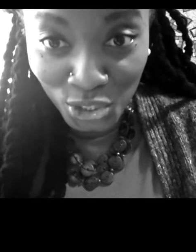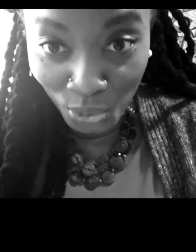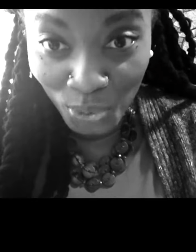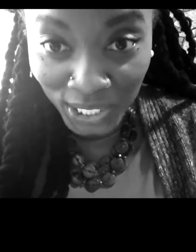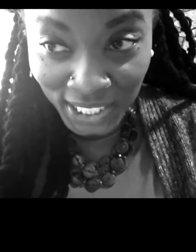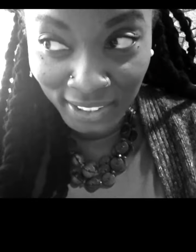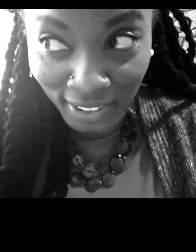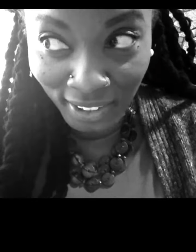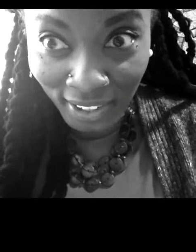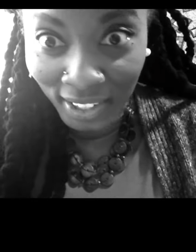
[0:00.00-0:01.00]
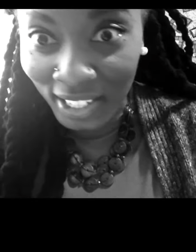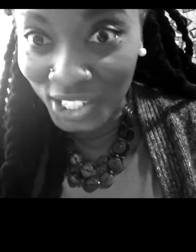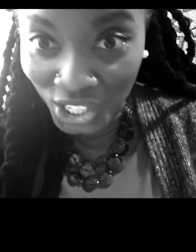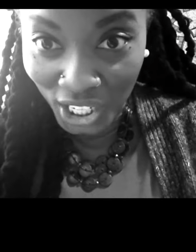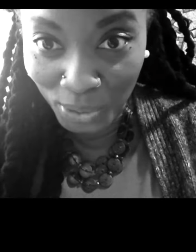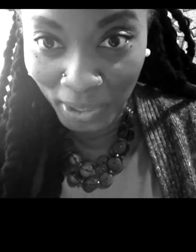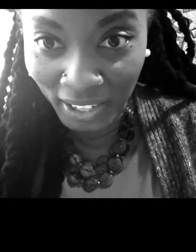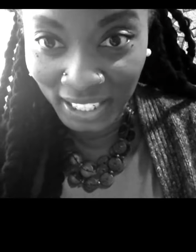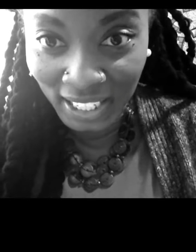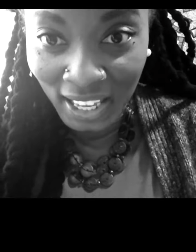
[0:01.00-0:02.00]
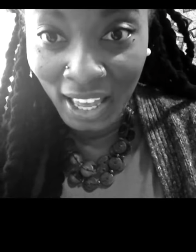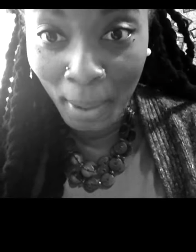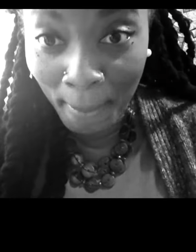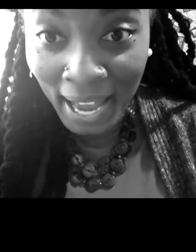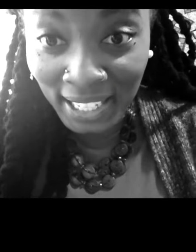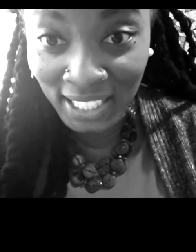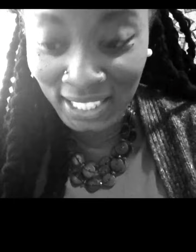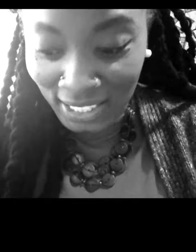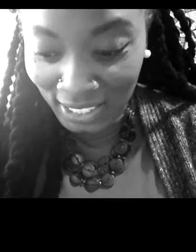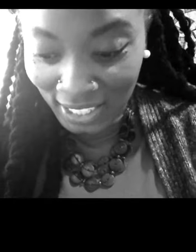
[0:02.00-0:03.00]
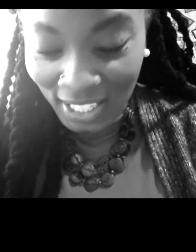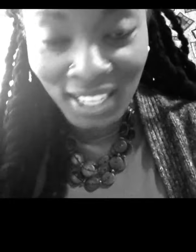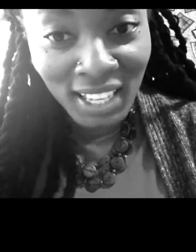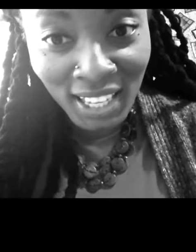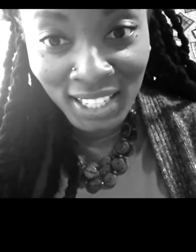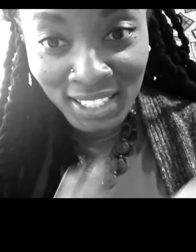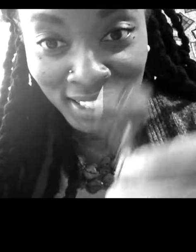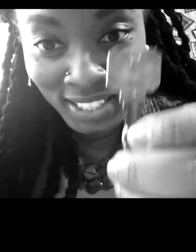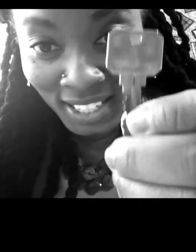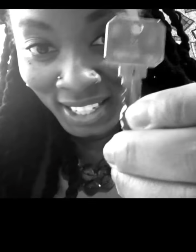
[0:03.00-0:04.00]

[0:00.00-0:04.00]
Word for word: school here in January, and my key is